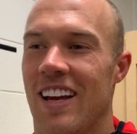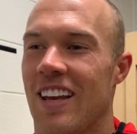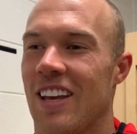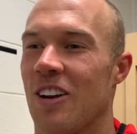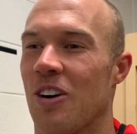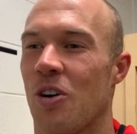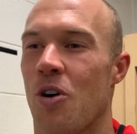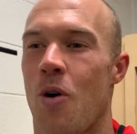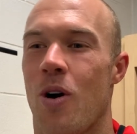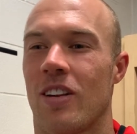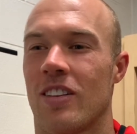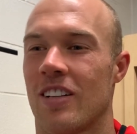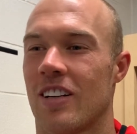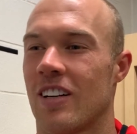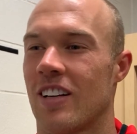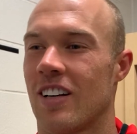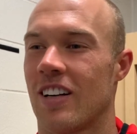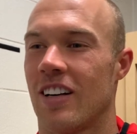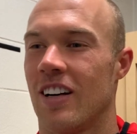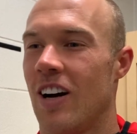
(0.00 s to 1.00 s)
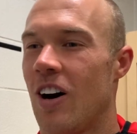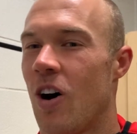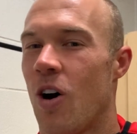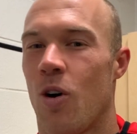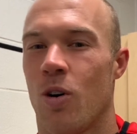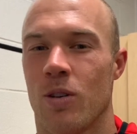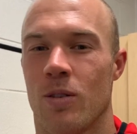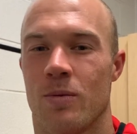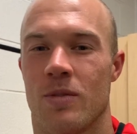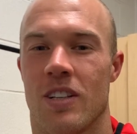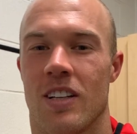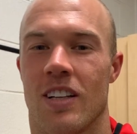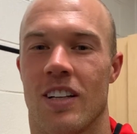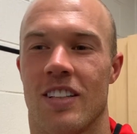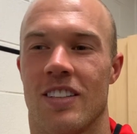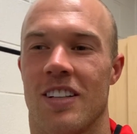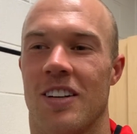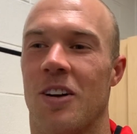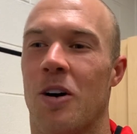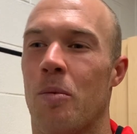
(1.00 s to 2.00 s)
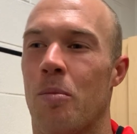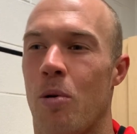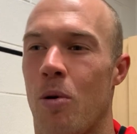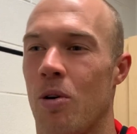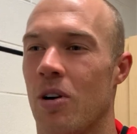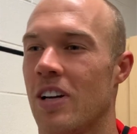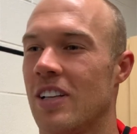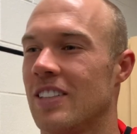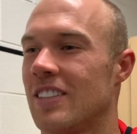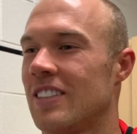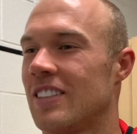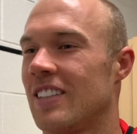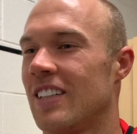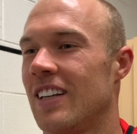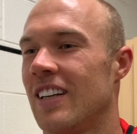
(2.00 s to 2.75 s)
Go out there, hold them to no points,